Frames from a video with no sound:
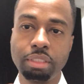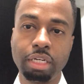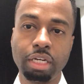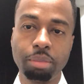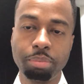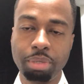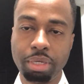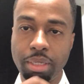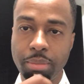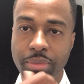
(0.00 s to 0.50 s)

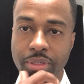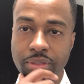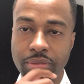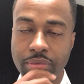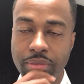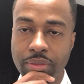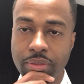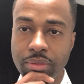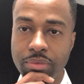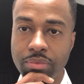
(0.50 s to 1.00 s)
down payment,
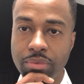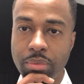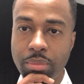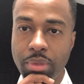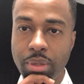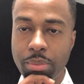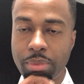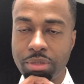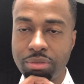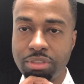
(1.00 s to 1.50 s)

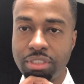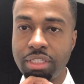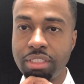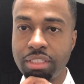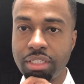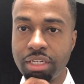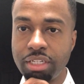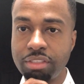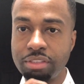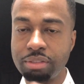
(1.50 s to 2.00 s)
about
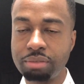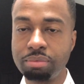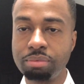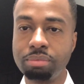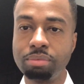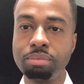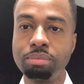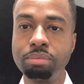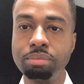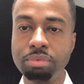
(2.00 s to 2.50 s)
10,000,
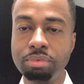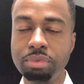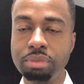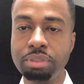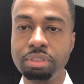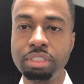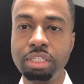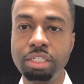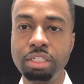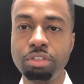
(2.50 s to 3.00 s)

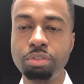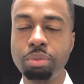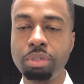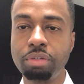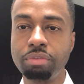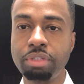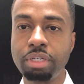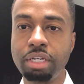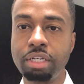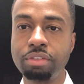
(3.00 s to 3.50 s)
10 to
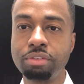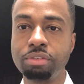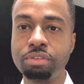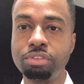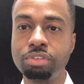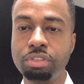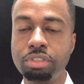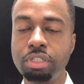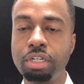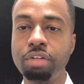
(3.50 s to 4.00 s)
12,000
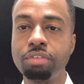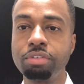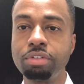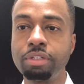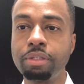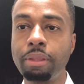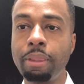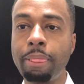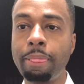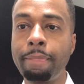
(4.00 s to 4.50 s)
should cover
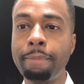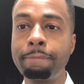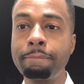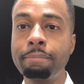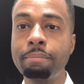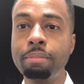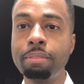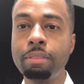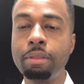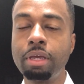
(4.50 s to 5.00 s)
it.
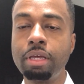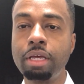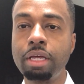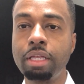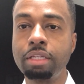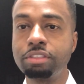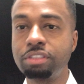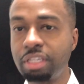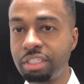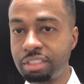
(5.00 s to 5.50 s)

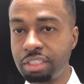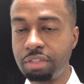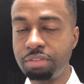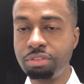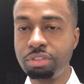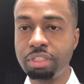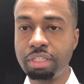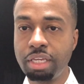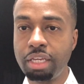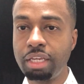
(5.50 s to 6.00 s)
So that gives
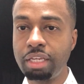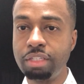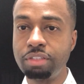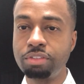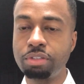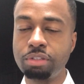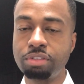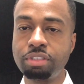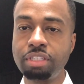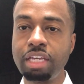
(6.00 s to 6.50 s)
you a gauge.
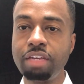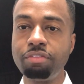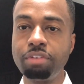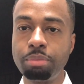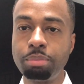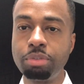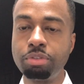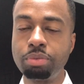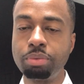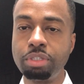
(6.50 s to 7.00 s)
So save
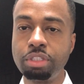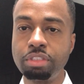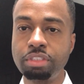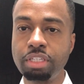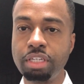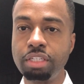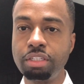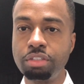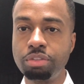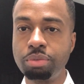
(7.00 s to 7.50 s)
up between
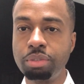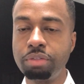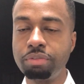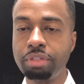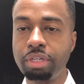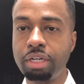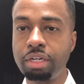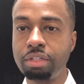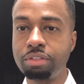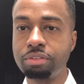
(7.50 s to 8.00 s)
10 to
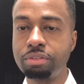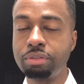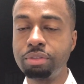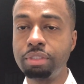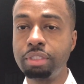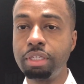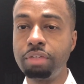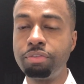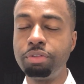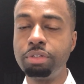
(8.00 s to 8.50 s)
12,000.
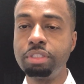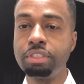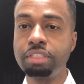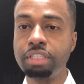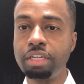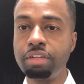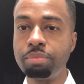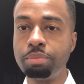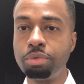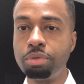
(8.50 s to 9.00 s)
If you can
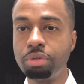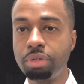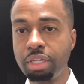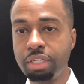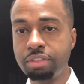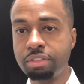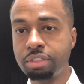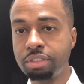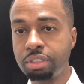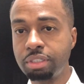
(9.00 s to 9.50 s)
save more,
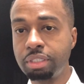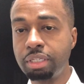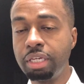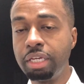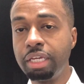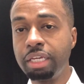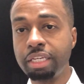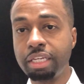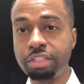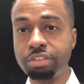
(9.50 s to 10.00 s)
that's good.
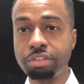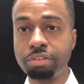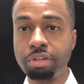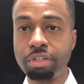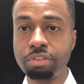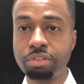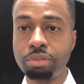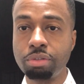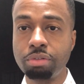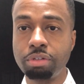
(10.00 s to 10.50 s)
Get your credit
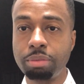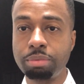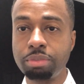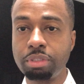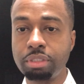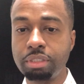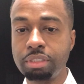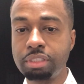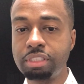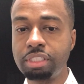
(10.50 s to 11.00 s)
score up
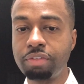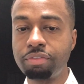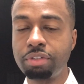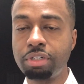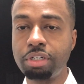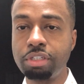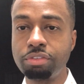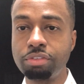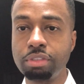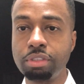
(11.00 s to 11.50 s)
to
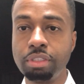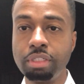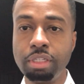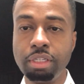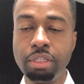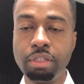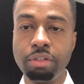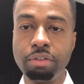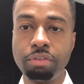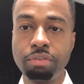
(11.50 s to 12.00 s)
700
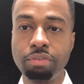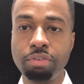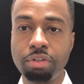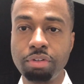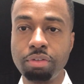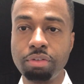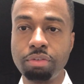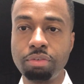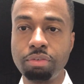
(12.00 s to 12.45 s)
for